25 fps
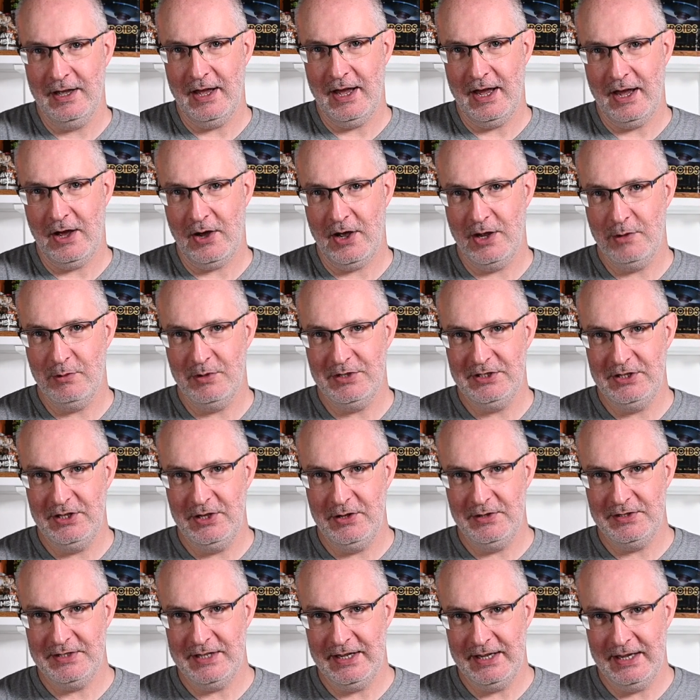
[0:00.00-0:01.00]
I was
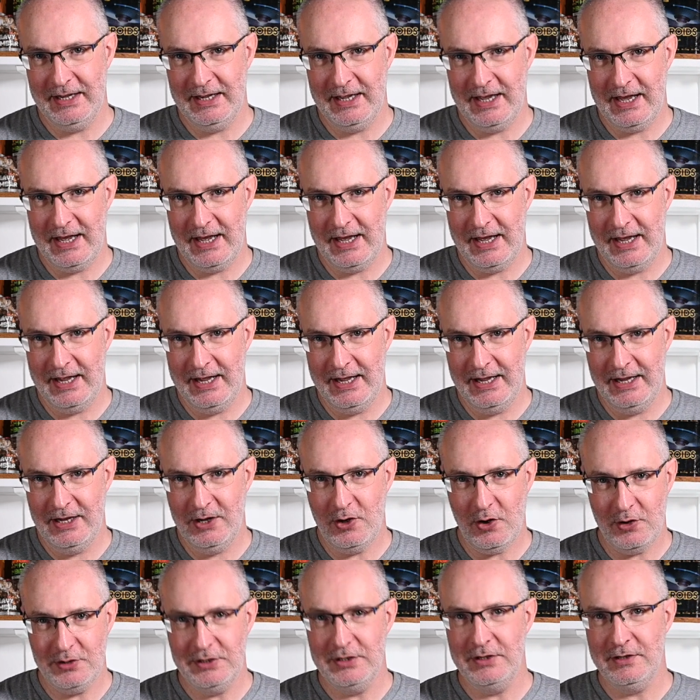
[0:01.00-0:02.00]
using a
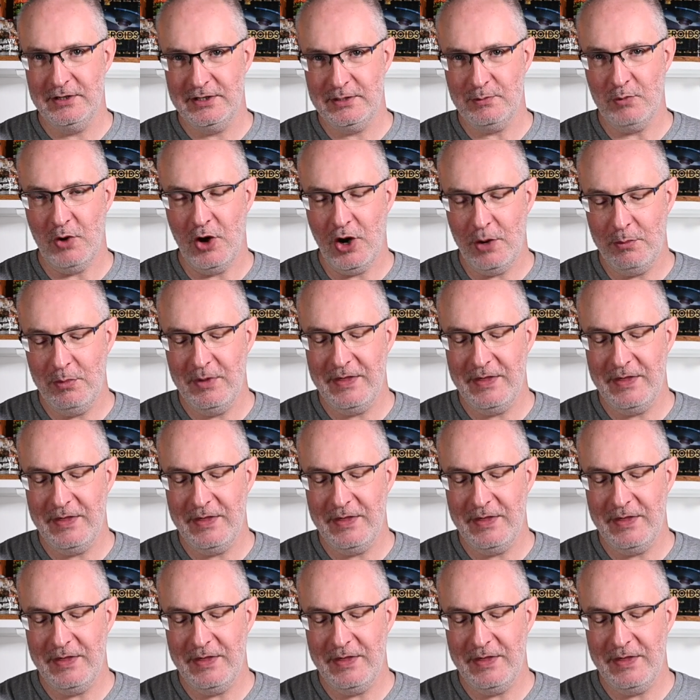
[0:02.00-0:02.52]
cotton swab